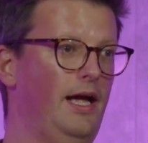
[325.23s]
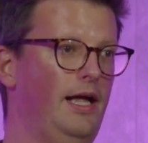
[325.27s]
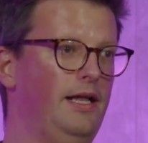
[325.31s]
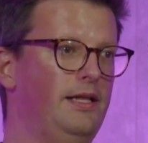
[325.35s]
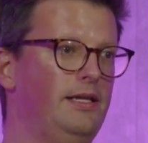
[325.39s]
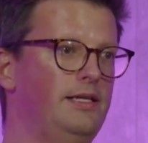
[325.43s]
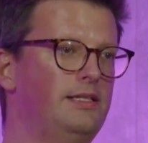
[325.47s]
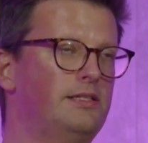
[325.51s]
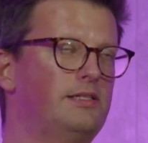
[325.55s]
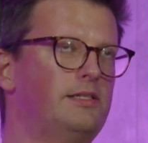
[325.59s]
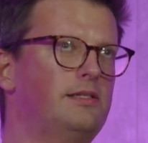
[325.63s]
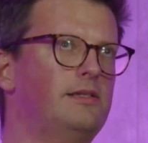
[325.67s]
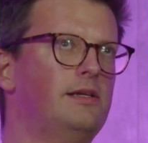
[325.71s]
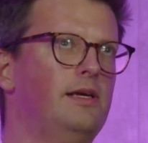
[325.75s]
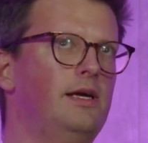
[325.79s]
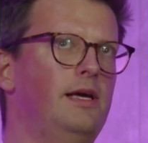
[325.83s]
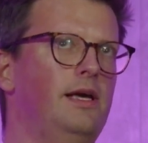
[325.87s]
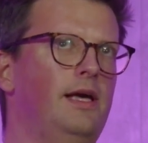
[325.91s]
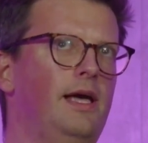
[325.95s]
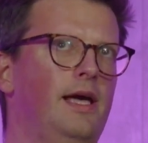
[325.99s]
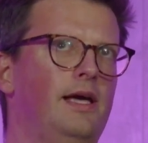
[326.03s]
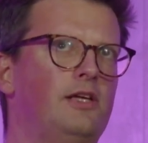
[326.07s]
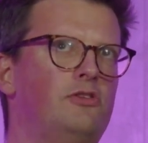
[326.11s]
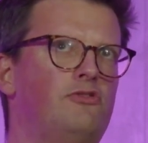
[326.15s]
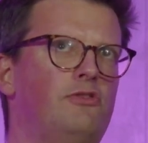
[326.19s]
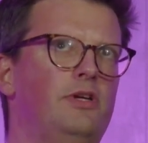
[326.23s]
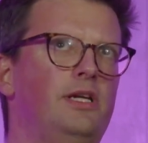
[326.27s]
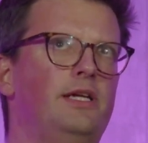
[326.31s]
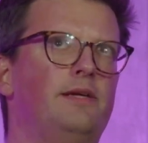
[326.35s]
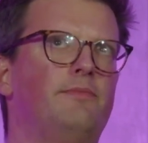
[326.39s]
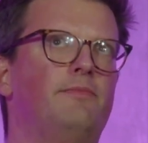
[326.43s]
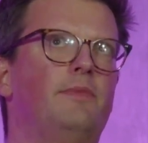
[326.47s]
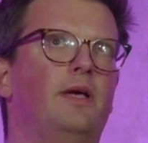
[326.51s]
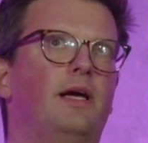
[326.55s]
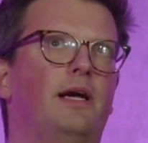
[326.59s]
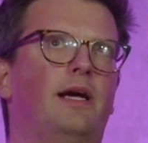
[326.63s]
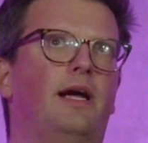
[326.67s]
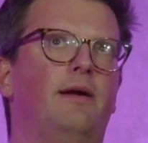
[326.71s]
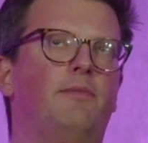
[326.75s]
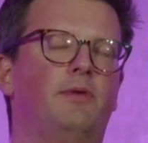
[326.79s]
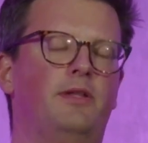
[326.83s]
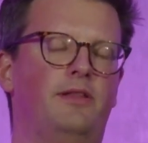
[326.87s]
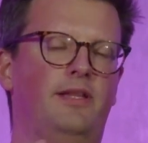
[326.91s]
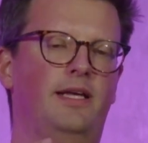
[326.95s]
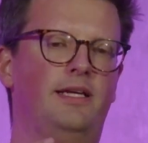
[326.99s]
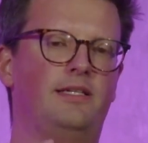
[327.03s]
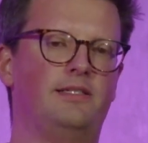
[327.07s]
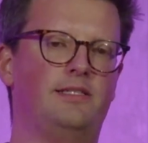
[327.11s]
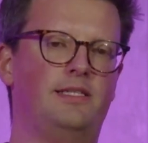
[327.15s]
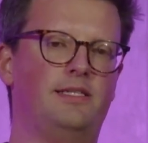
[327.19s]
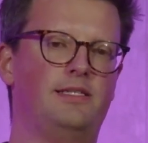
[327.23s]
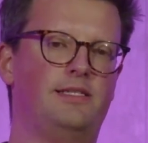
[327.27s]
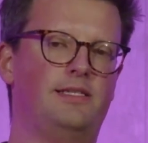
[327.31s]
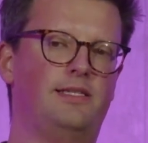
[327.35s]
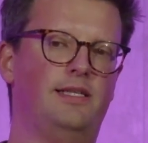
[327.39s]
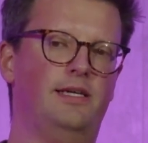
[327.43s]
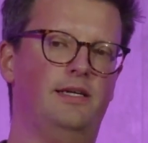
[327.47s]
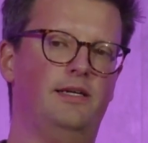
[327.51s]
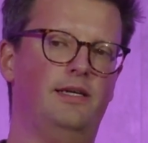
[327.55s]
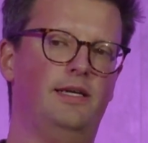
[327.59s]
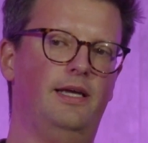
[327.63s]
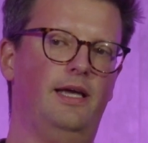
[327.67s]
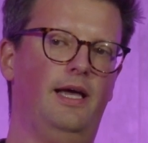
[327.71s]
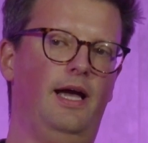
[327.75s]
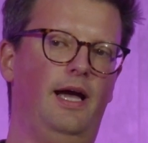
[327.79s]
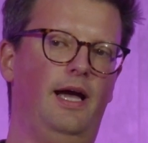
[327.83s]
And it's really a couple of things, is that